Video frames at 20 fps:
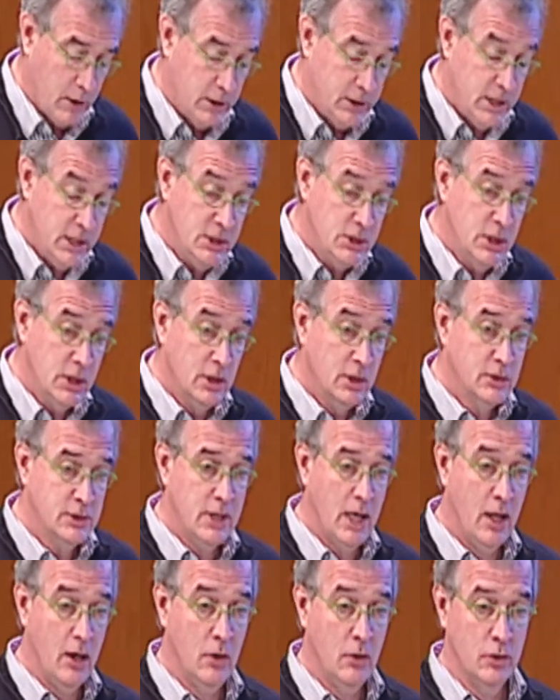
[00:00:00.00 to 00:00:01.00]
teaching us
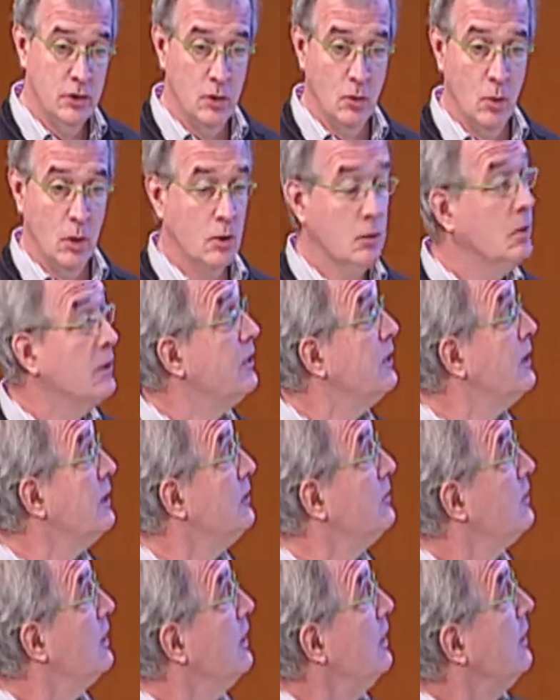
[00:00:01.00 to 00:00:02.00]
how to work with
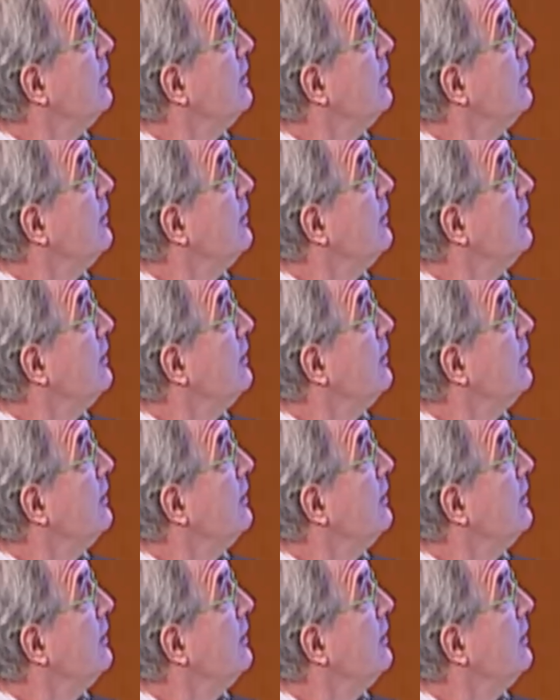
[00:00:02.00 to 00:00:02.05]
these.